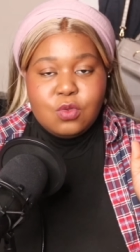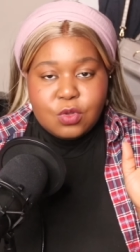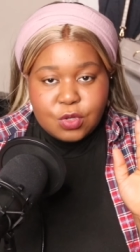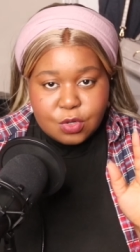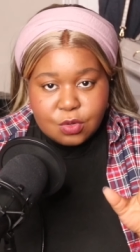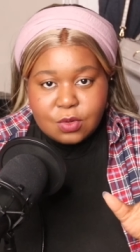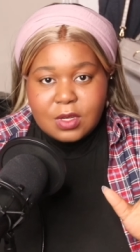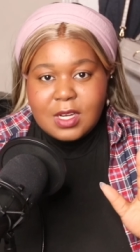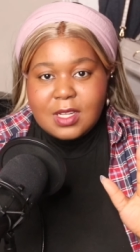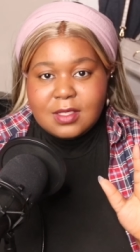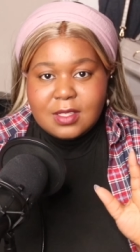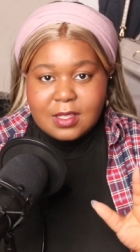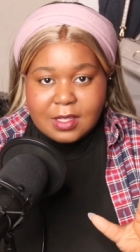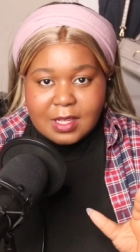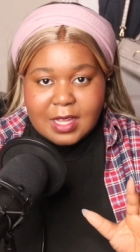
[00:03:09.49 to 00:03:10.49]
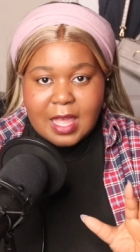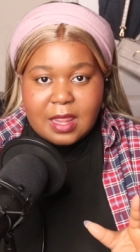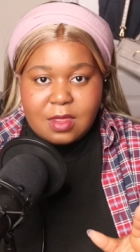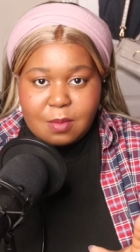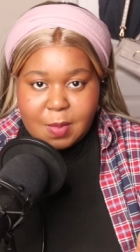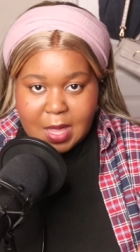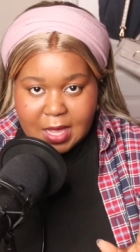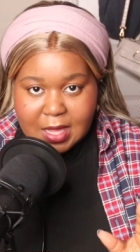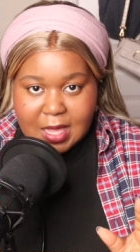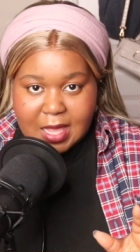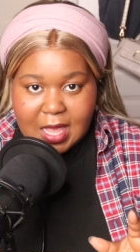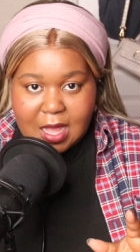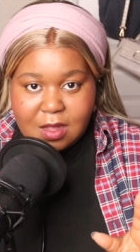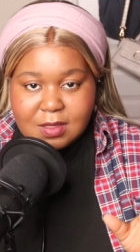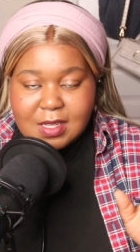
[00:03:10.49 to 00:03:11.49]
you do need to look at the bank
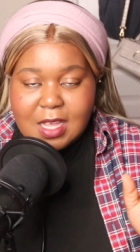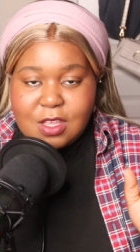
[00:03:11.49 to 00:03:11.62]
accounts